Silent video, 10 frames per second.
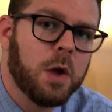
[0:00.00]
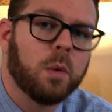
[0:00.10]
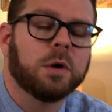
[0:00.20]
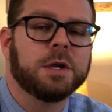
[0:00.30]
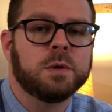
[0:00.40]

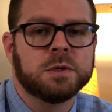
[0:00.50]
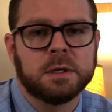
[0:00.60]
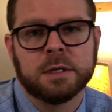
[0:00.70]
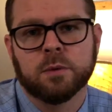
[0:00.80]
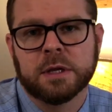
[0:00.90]
Well,
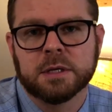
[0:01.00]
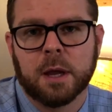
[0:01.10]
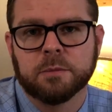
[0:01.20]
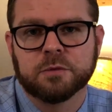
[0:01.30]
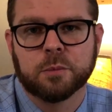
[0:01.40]
usually green
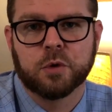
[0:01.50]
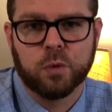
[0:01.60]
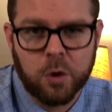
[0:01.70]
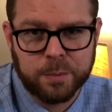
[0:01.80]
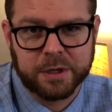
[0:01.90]
comes from
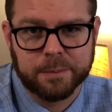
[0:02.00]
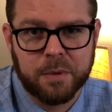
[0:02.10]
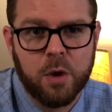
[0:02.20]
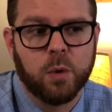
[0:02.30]
chromium,